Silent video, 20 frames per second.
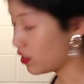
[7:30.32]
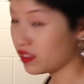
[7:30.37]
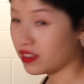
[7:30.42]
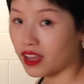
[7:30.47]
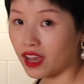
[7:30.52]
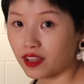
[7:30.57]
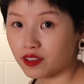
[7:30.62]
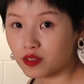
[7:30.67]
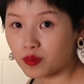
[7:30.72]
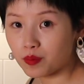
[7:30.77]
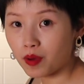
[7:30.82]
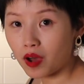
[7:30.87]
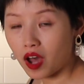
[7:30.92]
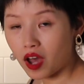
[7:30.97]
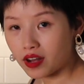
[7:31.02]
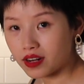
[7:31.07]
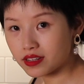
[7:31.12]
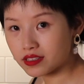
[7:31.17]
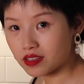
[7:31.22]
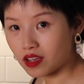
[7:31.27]
that the
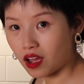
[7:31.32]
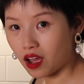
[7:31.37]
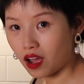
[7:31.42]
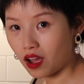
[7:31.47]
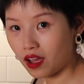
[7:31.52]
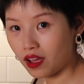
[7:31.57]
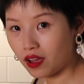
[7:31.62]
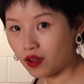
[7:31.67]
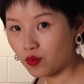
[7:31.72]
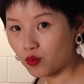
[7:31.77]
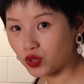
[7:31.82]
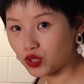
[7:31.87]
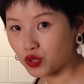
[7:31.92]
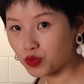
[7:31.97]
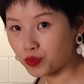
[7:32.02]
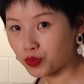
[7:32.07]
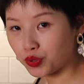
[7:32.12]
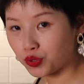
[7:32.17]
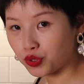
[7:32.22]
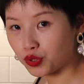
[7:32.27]
pot is hot when you
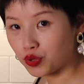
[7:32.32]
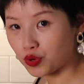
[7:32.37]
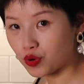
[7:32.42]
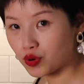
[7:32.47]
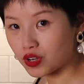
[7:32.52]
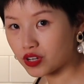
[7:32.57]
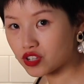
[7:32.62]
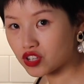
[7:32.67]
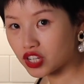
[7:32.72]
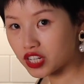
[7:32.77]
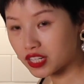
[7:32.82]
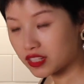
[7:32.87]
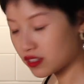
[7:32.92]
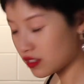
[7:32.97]
put your chicken